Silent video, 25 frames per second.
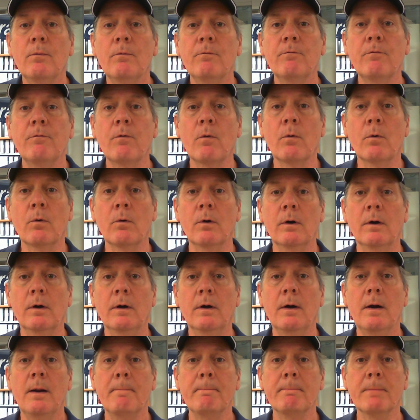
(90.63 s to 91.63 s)
for
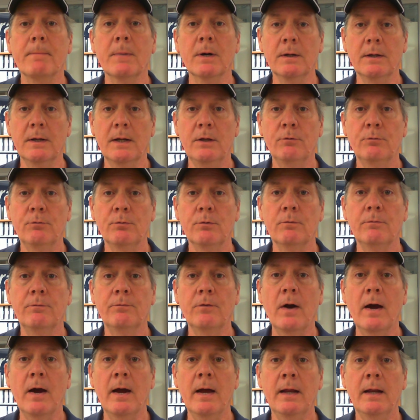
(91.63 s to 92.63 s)
Monday through
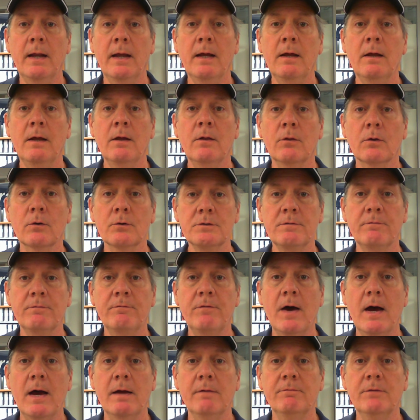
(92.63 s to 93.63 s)
Friday, those
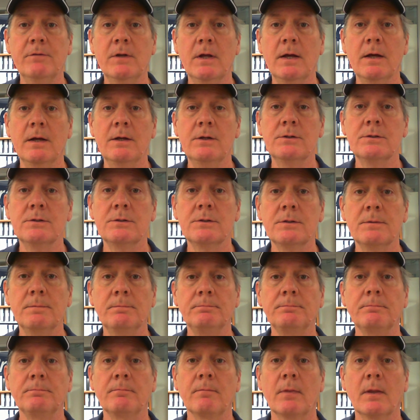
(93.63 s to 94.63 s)
five days,
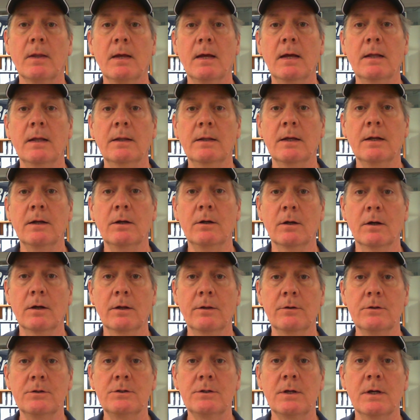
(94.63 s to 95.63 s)
and then
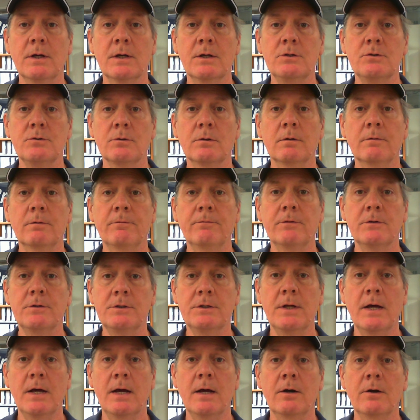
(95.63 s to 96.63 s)
another schedule for
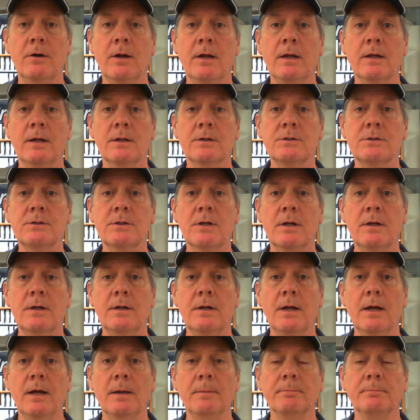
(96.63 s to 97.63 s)
Saturday and
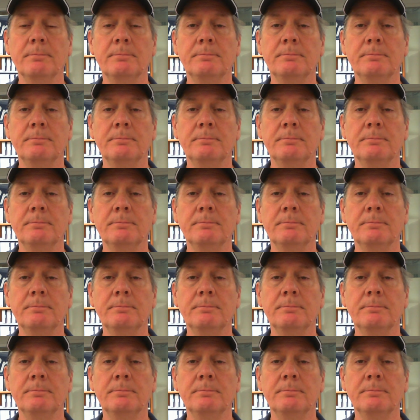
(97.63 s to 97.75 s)
Sunday.